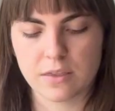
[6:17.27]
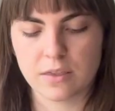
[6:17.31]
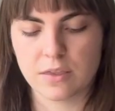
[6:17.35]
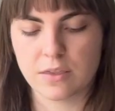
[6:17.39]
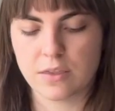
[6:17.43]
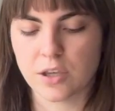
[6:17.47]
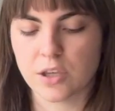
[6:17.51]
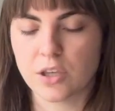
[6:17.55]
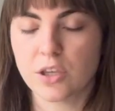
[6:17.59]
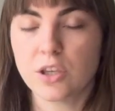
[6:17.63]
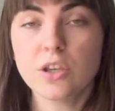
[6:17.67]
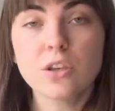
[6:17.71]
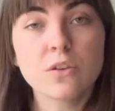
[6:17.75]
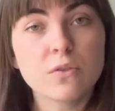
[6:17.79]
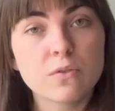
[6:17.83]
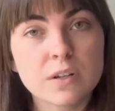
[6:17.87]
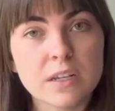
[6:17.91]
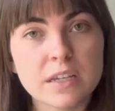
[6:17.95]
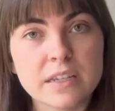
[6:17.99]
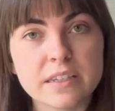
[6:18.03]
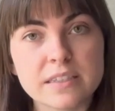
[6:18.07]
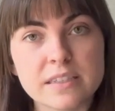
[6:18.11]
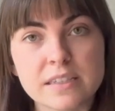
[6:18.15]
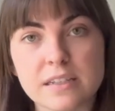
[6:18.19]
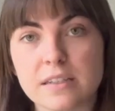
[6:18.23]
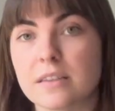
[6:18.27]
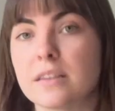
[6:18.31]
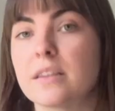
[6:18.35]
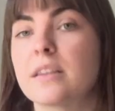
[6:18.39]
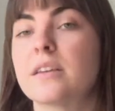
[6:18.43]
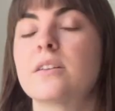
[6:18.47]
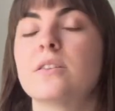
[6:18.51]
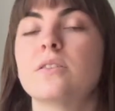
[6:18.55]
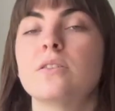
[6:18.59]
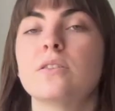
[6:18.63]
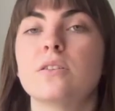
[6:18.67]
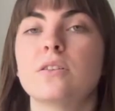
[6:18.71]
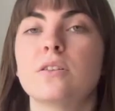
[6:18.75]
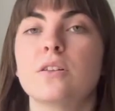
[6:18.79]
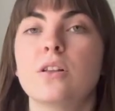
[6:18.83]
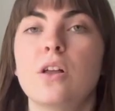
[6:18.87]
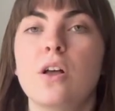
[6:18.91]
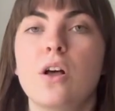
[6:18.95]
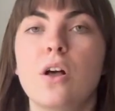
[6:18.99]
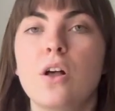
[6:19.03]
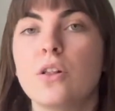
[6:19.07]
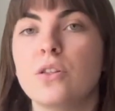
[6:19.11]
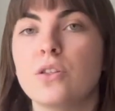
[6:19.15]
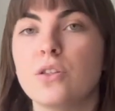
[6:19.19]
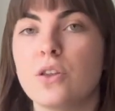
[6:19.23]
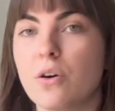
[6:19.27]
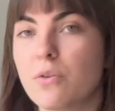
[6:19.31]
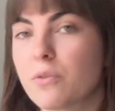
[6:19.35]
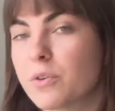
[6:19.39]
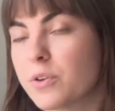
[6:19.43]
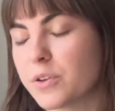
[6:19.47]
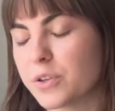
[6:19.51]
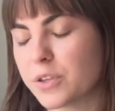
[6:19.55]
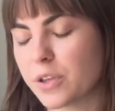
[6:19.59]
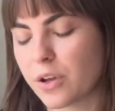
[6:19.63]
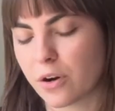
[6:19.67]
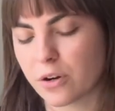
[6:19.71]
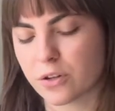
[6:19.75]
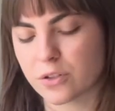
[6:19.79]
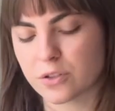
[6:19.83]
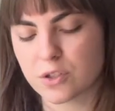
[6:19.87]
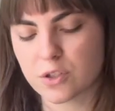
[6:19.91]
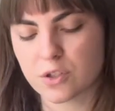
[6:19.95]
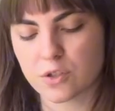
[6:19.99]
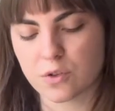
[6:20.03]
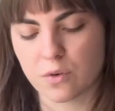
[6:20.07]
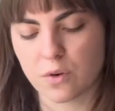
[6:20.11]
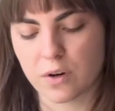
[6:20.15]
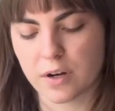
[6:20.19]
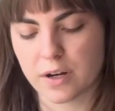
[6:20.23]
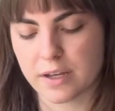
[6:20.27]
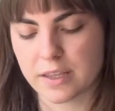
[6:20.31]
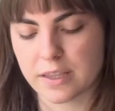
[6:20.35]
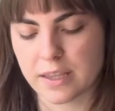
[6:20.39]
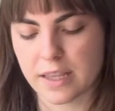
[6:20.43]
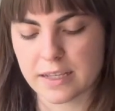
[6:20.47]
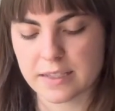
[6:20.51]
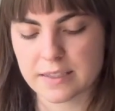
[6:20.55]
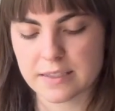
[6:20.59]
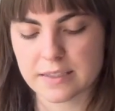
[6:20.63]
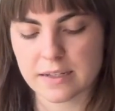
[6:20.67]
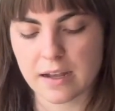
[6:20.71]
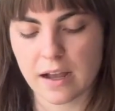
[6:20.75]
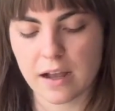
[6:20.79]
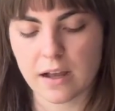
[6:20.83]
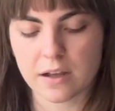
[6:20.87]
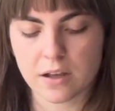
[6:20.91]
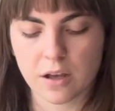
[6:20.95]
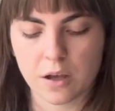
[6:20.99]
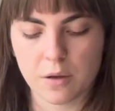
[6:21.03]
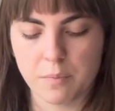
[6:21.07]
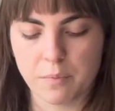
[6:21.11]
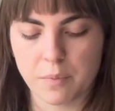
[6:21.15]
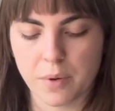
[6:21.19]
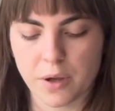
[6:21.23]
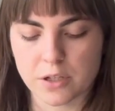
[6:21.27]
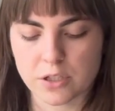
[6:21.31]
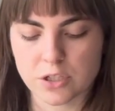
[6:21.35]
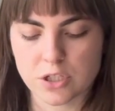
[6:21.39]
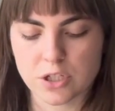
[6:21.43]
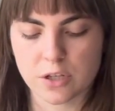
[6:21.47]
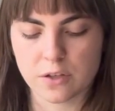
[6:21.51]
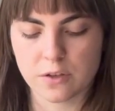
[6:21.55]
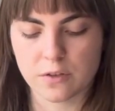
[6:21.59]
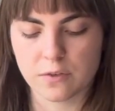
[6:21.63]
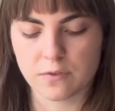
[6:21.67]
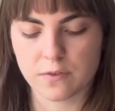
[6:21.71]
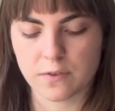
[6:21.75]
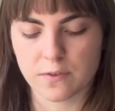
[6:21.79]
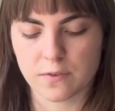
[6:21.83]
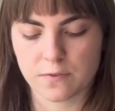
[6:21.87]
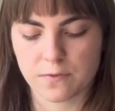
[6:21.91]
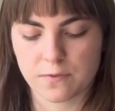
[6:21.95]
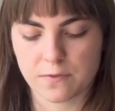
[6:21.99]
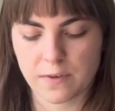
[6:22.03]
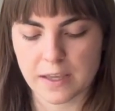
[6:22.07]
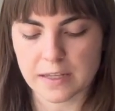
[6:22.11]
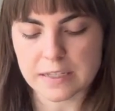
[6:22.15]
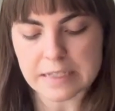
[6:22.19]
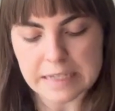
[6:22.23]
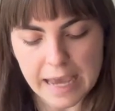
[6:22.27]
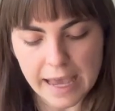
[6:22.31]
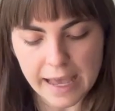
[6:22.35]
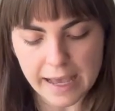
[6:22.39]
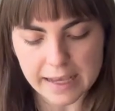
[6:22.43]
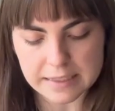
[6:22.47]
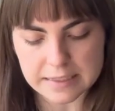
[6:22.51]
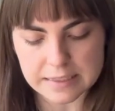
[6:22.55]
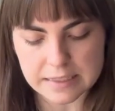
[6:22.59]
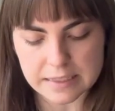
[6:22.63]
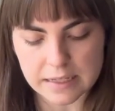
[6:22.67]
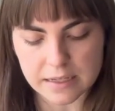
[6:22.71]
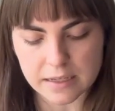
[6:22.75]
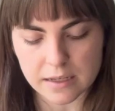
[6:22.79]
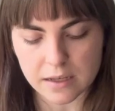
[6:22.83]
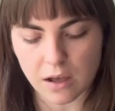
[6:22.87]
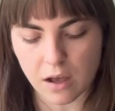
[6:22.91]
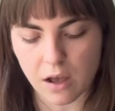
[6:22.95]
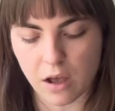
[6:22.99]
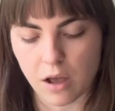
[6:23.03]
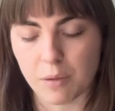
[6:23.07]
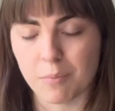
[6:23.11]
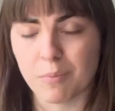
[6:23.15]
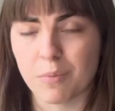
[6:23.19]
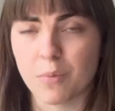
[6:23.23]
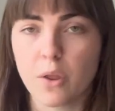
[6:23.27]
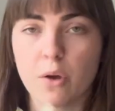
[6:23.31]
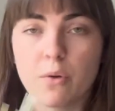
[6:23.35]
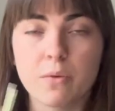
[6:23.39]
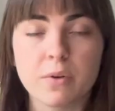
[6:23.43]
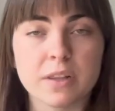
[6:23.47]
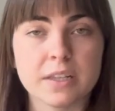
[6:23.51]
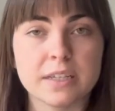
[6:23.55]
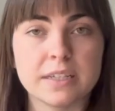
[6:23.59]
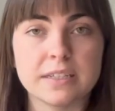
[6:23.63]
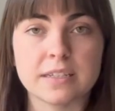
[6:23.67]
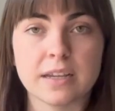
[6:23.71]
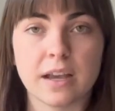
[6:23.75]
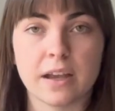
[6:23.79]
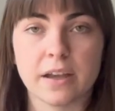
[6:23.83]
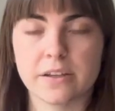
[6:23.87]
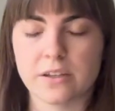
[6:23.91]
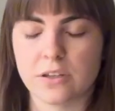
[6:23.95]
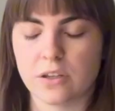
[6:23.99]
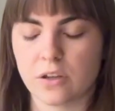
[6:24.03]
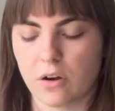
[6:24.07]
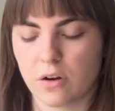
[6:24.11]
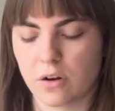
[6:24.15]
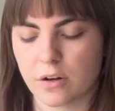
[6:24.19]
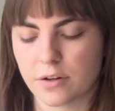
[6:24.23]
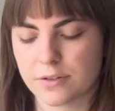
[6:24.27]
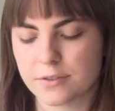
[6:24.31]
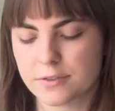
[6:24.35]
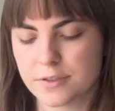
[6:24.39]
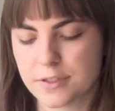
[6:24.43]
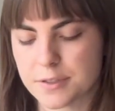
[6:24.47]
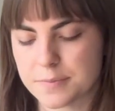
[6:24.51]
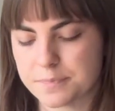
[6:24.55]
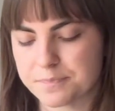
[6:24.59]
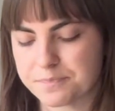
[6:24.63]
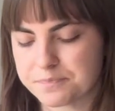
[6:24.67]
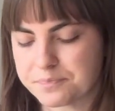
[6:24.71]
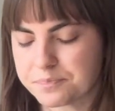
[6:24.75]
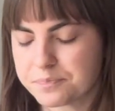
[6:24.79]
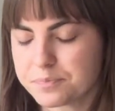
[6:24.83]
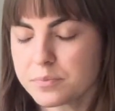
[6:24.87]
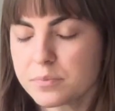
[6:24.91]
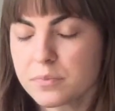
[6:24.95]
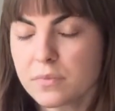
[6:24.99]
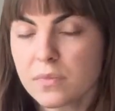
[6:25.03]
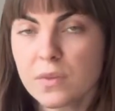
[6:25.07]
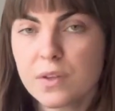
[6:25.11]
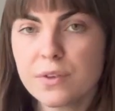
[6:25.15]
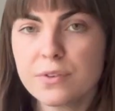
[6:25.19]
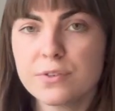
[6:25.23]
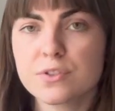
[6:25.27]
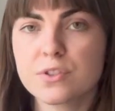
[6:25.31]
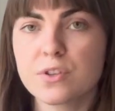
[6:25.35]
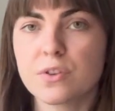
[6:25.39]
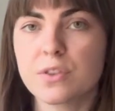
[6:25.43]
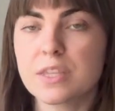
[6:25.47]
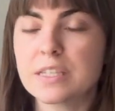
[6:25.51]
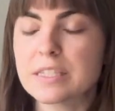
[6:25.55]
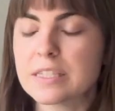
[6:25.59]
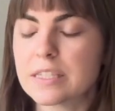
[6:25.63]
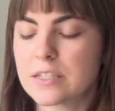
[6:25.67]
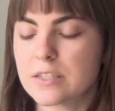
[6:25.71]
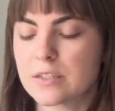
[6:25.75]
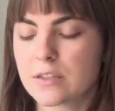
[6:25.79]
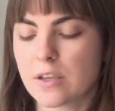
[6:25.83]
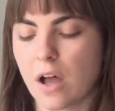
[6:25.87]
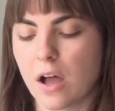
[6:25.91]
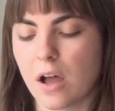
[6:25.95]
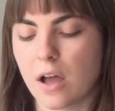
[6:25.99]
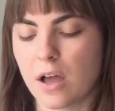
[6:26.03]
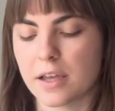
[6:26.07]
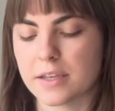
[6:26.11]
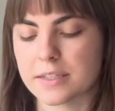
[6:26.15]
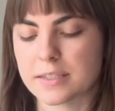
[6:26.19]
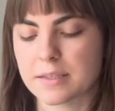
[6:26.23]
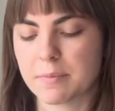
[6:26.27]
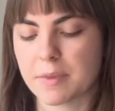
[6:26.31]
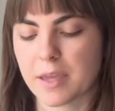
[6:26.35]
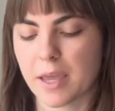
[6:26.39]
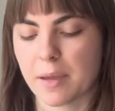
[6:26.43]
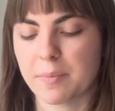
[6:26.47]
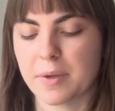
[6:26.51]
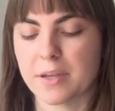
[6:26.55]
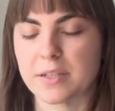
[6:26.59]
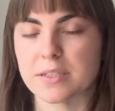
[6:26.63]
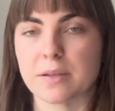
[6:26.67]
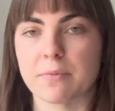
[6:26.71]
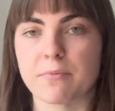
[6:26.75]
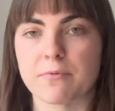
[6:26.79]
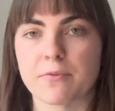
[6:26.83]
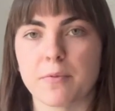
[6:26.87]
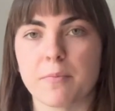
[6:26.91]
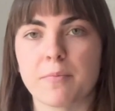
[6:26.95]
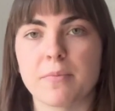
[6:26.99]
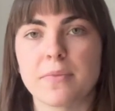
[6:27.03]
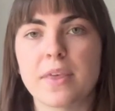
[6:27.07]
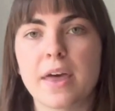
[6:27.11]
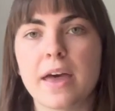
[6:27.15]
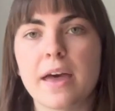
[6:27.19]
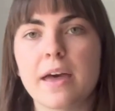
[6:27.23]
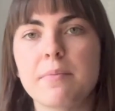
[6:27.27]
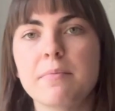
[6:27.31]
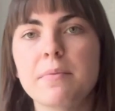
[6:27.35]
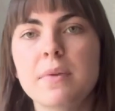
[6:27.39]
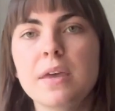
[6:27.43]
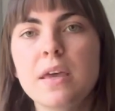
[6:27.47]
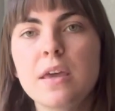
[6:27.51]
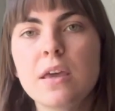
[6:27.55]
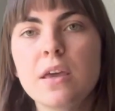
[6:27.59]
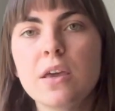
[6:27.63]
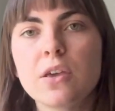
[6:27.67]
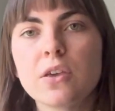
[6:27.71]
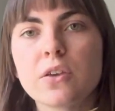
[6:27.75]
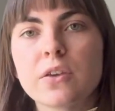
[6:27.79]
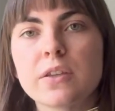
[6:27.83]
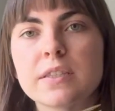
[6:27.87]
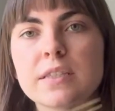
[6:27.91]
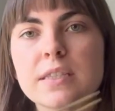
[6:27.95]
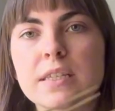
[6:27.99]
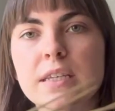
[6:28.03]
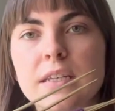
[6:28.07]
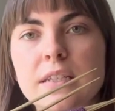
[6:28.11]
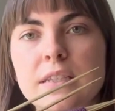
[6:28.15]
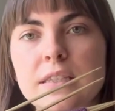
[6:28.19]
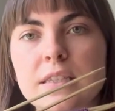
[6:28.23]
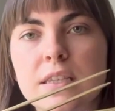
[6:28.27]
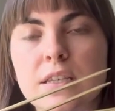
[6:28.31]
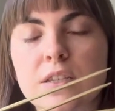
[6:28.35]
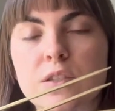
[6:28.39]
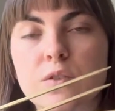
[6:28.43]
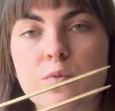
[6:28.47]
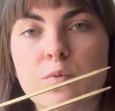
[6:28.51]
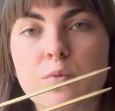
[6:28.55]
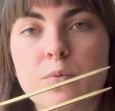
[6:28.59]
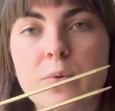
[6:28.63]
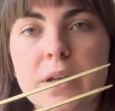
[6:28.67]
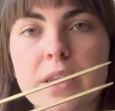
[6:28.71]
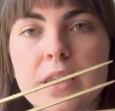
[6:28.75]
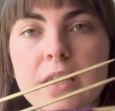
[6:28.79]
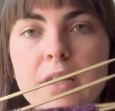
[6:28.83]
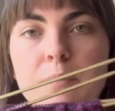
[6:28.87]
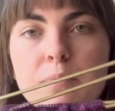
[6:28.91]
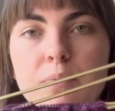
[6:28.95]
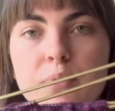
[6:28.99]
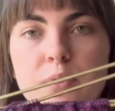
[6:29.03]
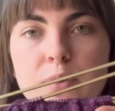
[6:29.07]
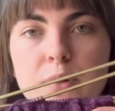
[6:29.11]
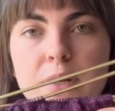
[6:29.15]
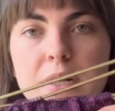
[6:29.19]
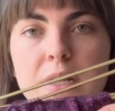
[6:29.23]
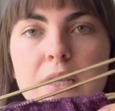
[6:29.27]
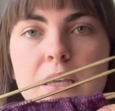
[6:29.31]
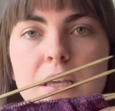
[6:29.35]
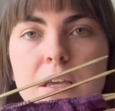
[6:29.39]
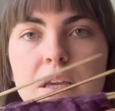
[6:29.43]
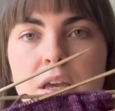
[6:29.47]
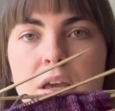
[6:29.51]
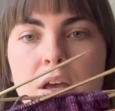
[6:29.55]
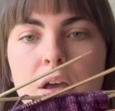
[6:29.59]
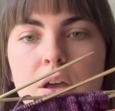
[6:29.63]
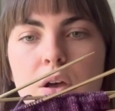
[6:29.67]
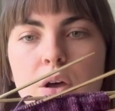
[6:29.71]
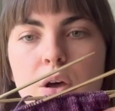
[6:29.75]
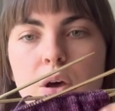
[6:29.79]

the cutest little local yarn store, and they stock a bunch of fantastic locally dyed yarns. So this is something I picked up from them. You can see it's this really pretty